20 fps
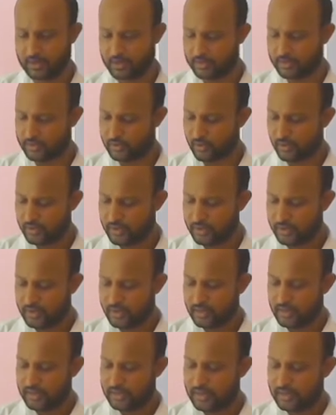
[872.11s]
So
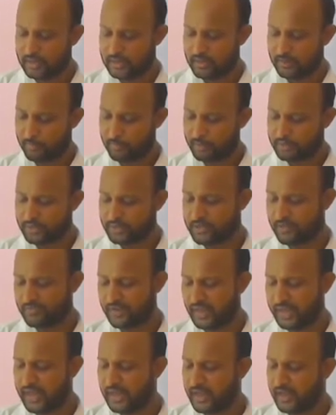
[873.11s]
the process of
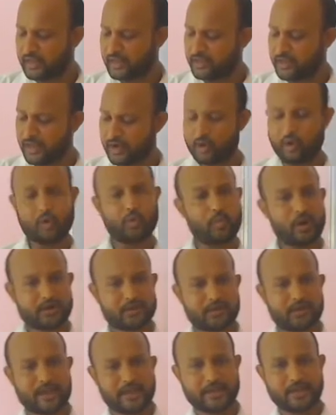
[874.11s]
taking in air or
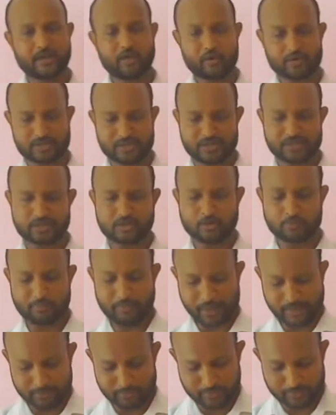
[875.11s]
water, letting oxygen
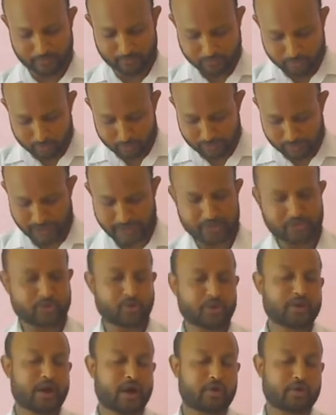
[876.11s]
combine with food and
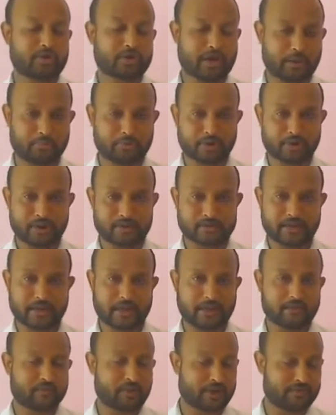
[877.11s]
throwing out carbon dioxide
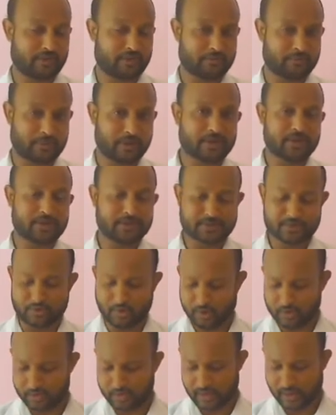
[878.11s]
and water vapor is
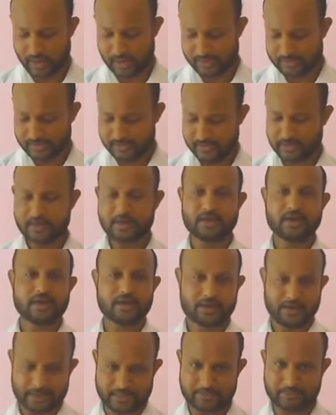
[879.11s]
known as
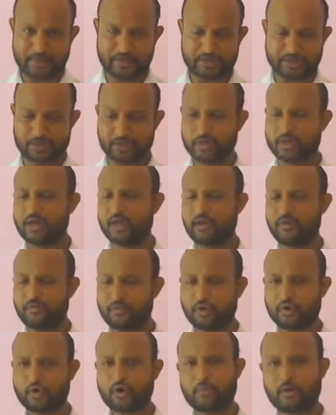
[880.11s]
respiration. If you
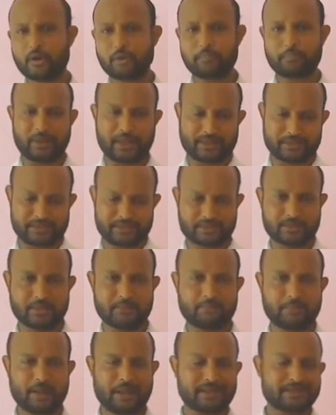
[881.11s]
talk about the
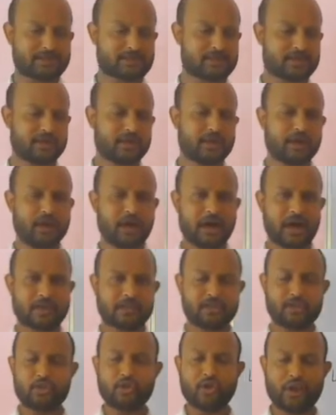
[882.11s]
plants,
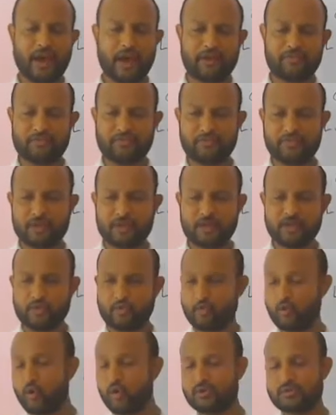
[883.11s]
they don't have
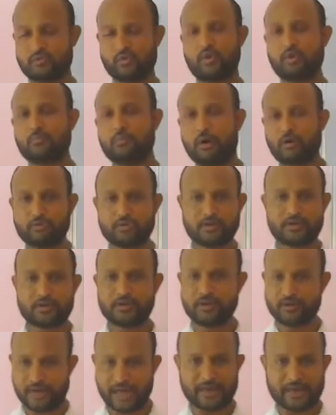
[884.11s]
nose or mouth
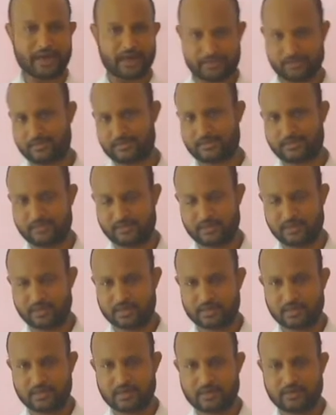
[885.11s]
like us
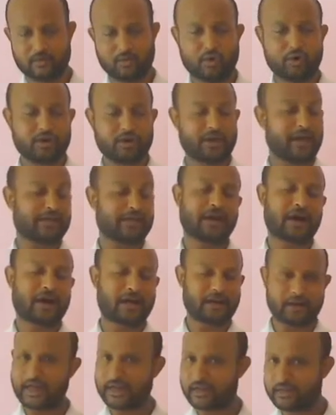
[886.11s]
or like the
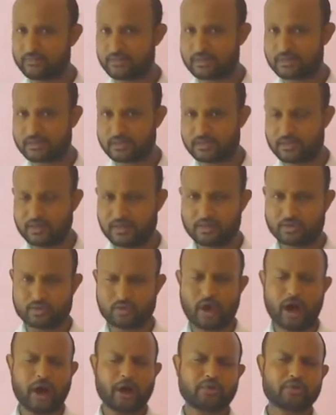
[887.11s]
other animals. So
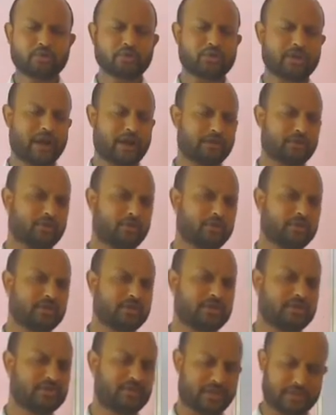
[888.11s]
how do they undergo
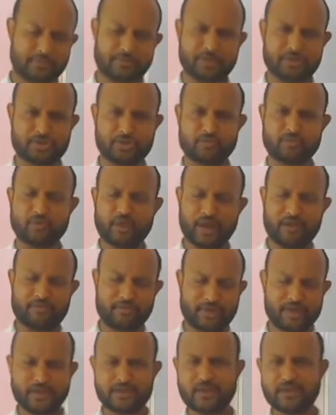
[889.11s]
this respiration? We have
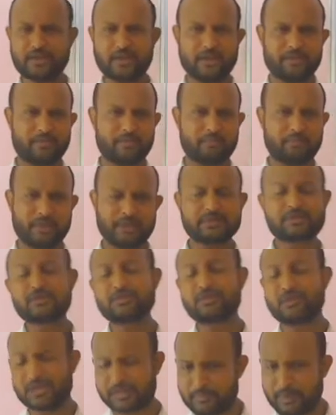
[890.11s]
learned that living beings
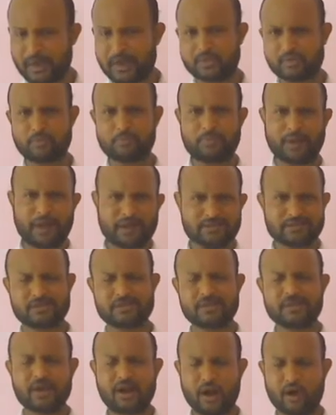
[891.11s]
respire. So plants
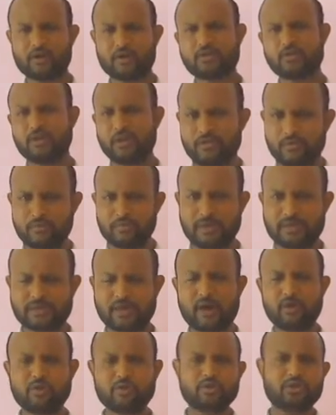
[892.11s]
are also living beings.
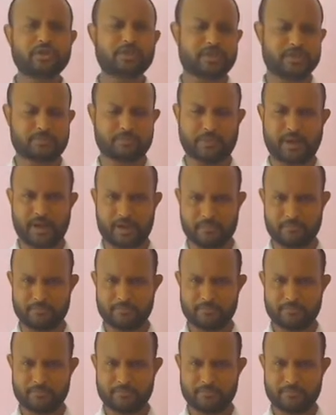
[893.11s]
How do they respire?